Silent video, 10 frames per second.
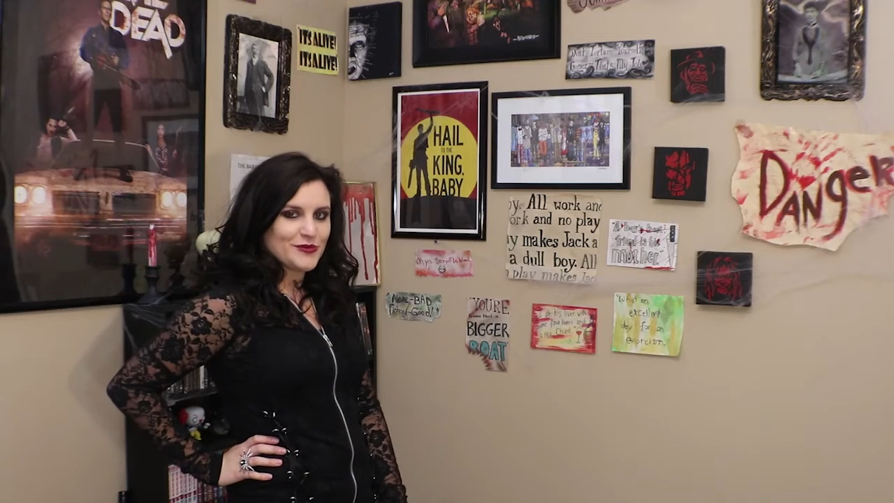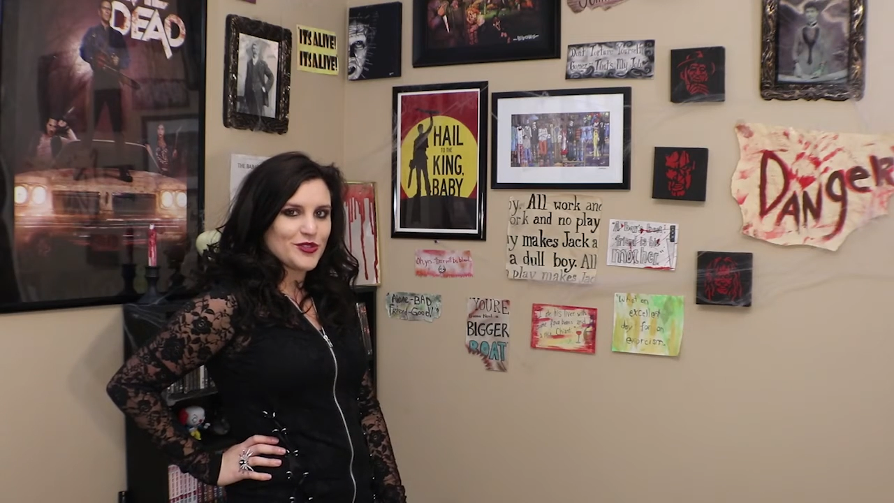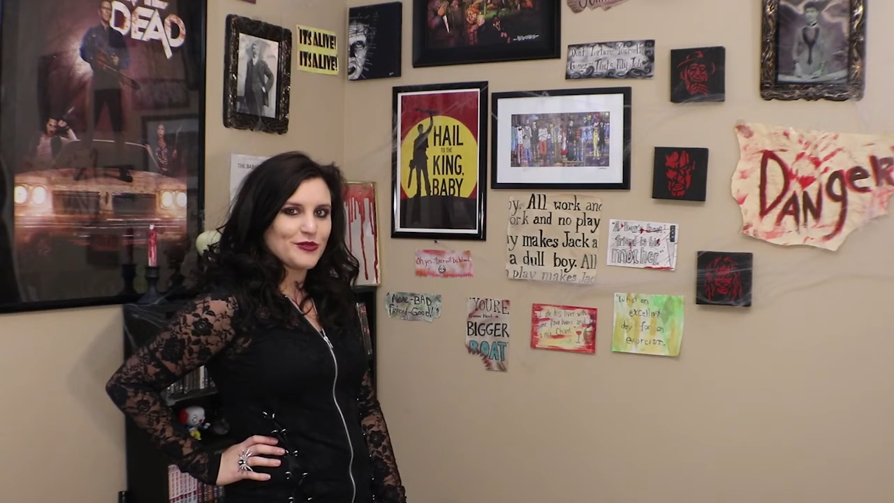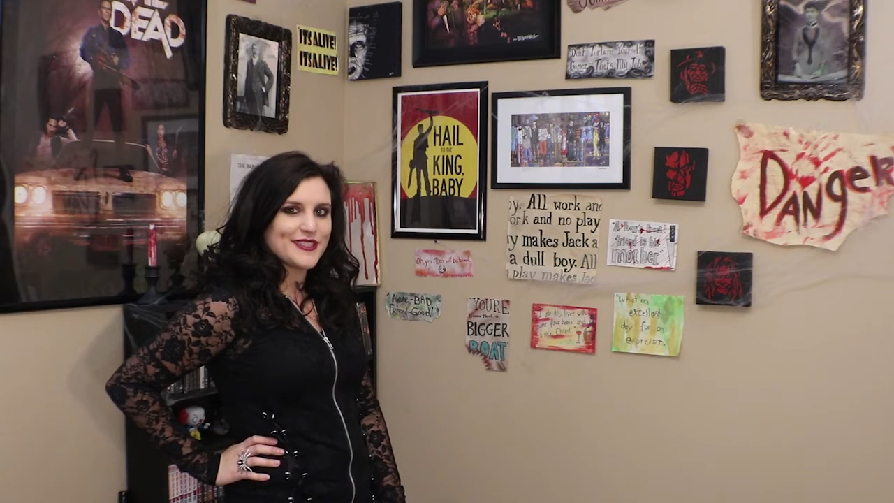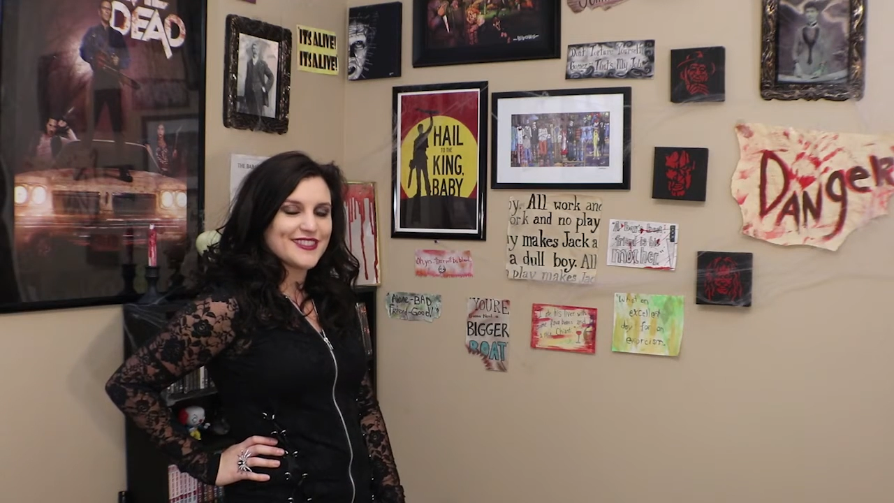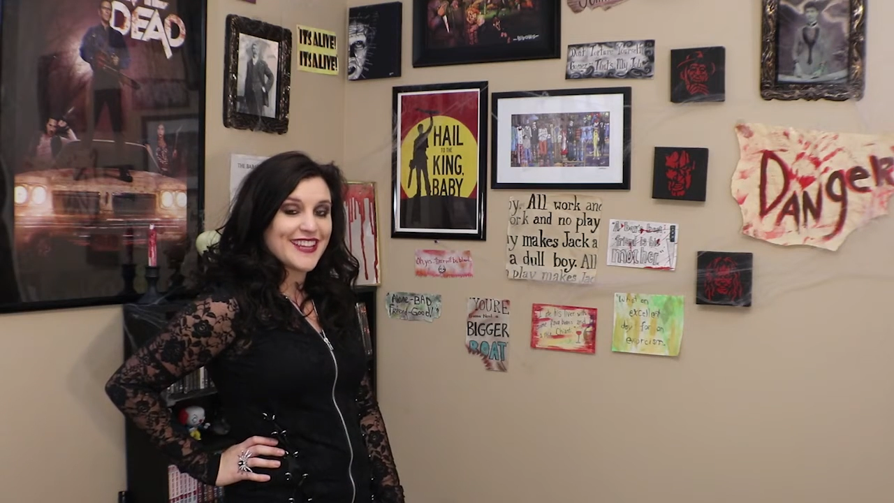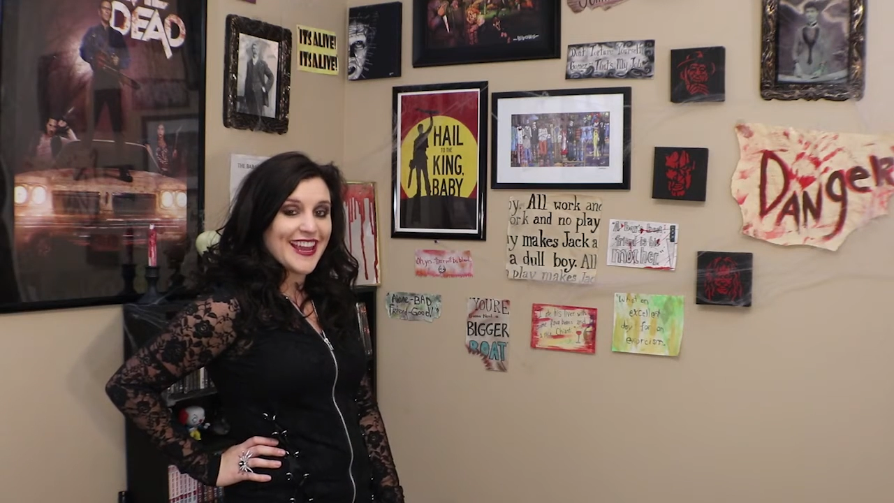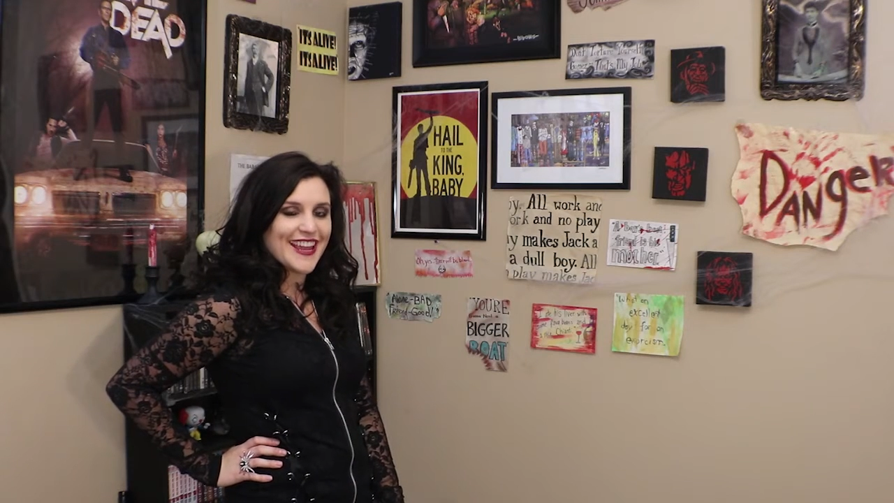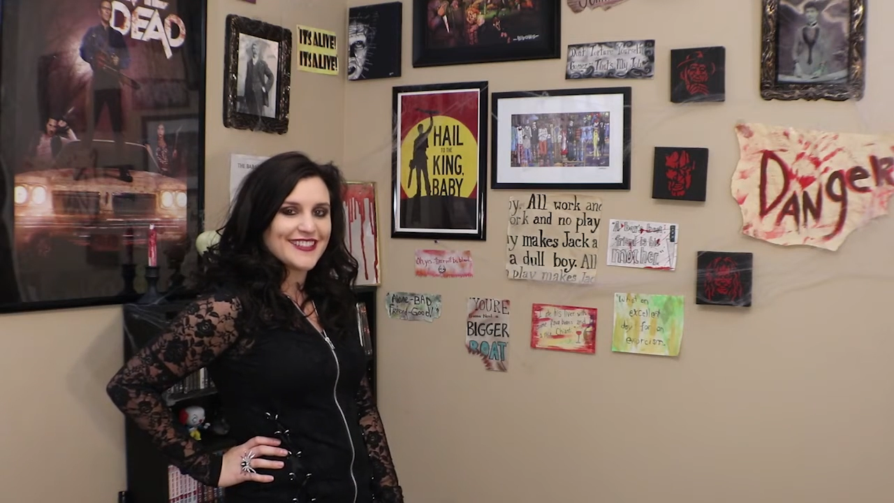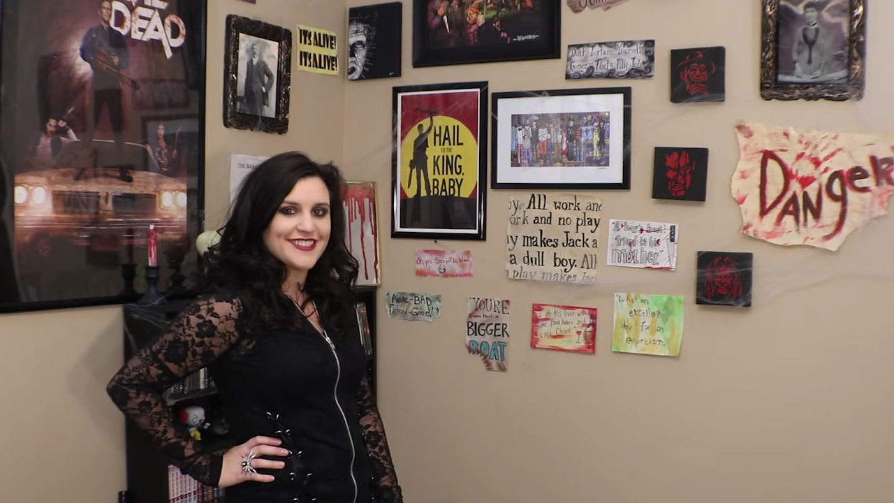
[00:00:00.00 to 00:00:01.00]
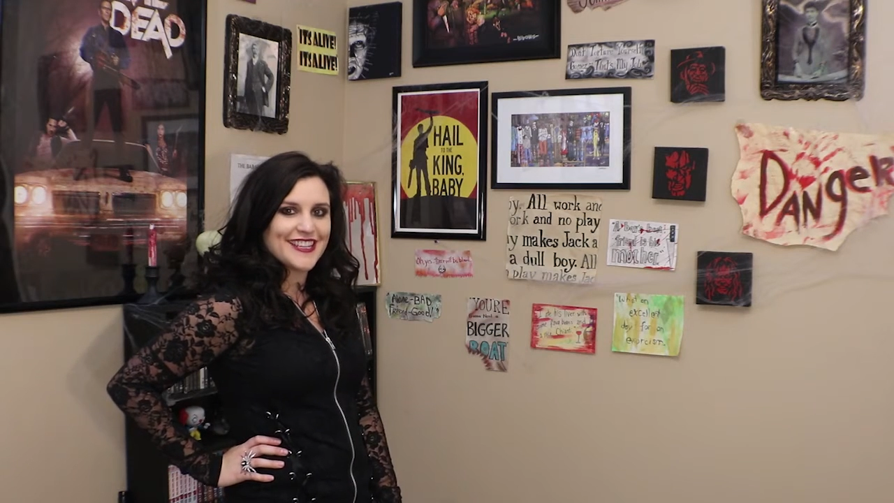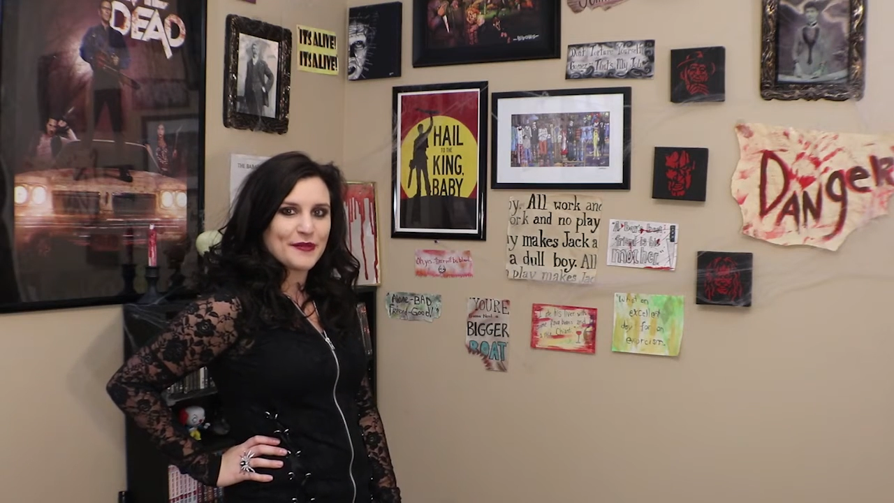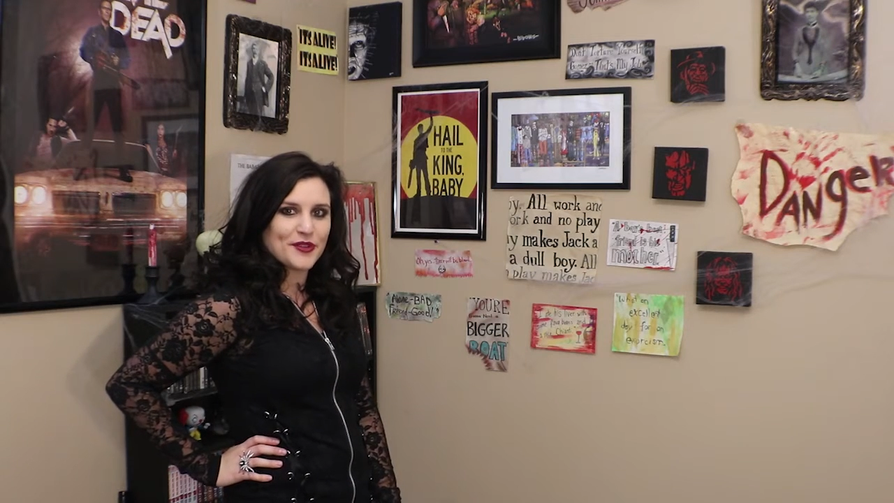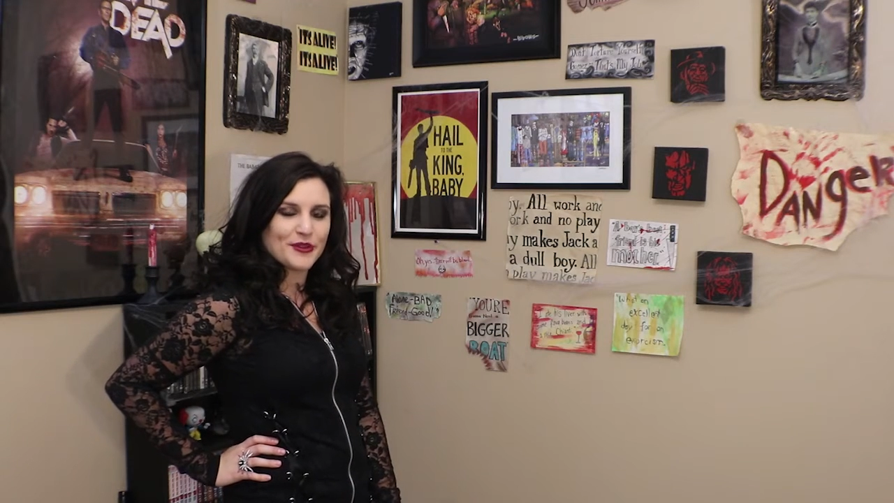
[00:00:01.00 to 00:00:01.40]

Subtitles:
I'm TwisTay, and today I'm